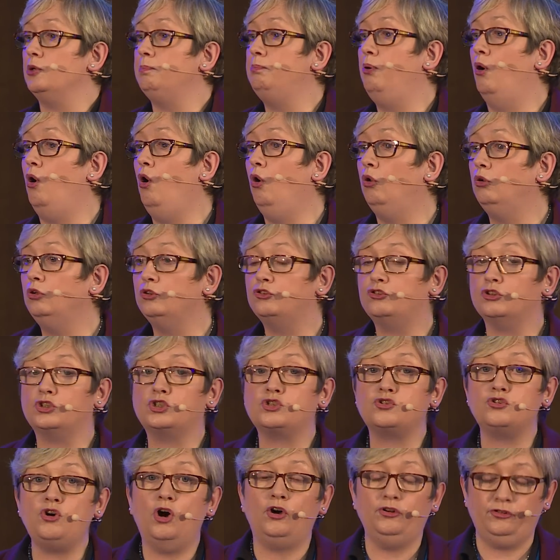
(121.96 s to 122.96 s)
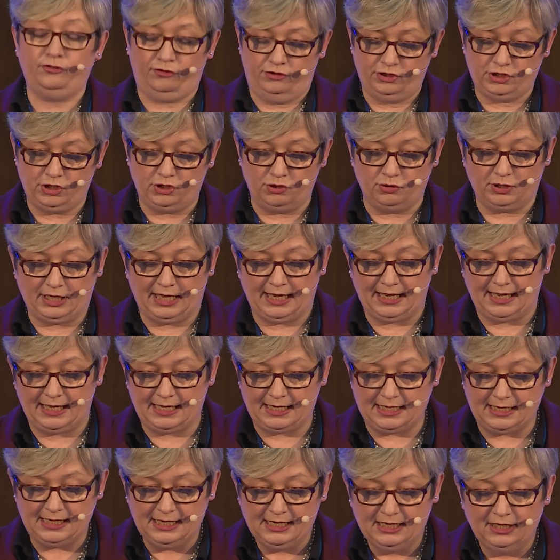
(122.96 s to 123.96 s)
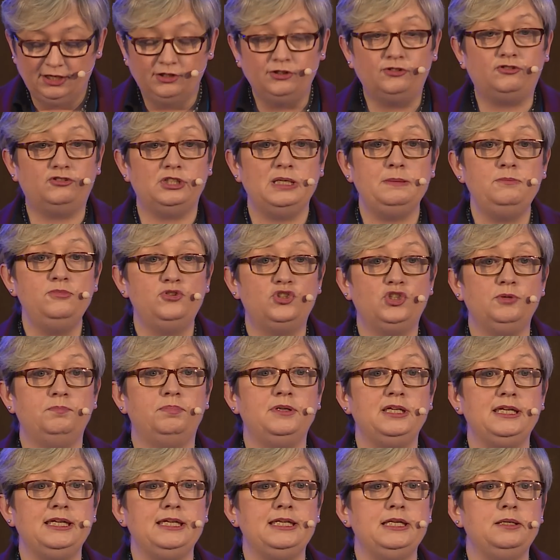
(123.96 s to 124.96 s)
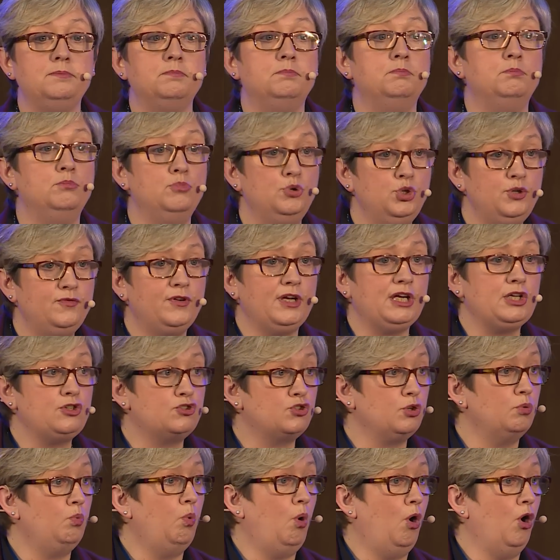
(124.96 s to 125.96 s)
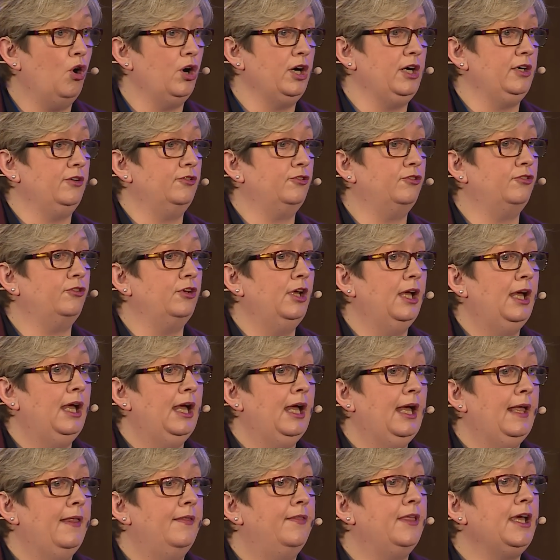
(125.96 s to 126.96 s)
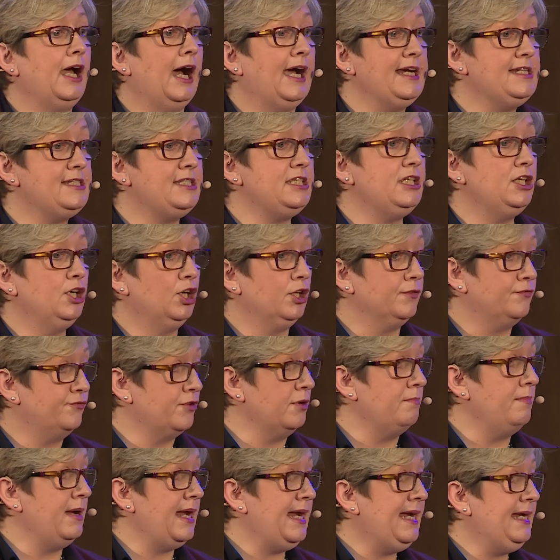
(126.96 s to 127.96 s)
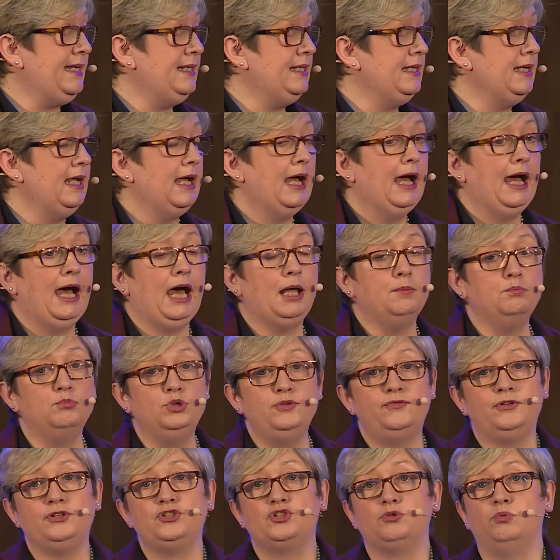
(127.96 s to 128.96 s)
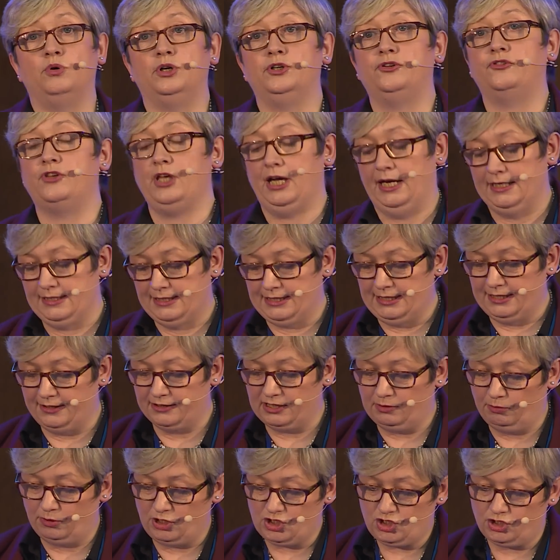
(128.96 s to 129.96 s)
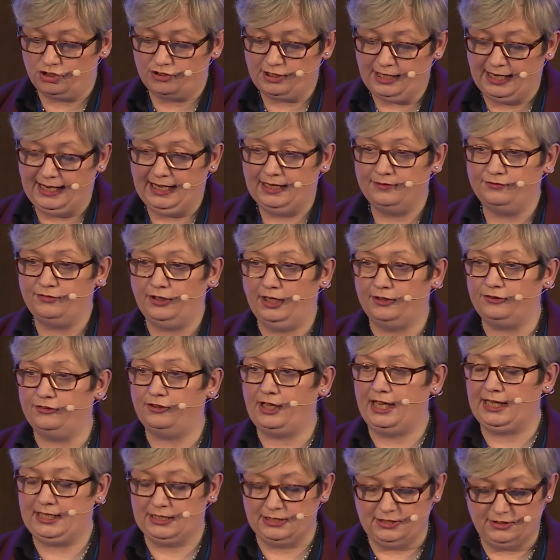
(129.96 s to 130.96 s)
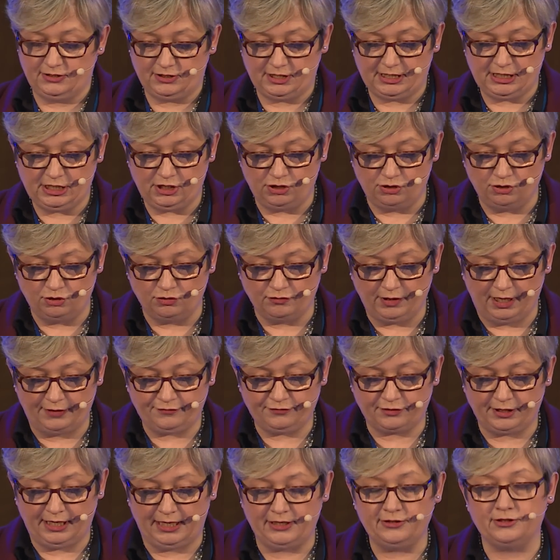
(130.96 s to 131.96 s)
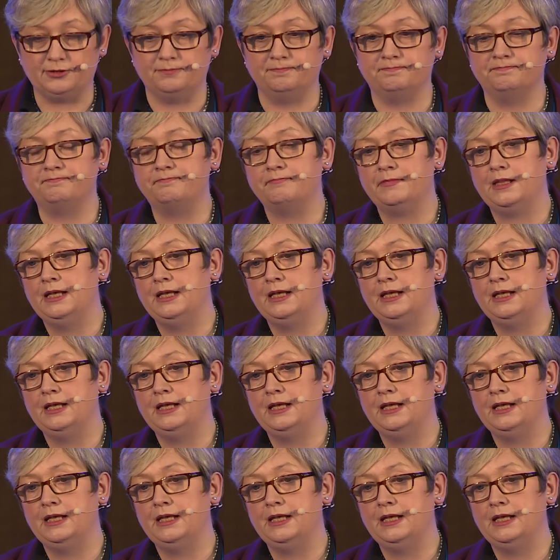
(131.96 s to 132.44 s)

The polls across the UK seem to be moving towards the idea of Remain and moving towards the idea that we should have a second EU referendum.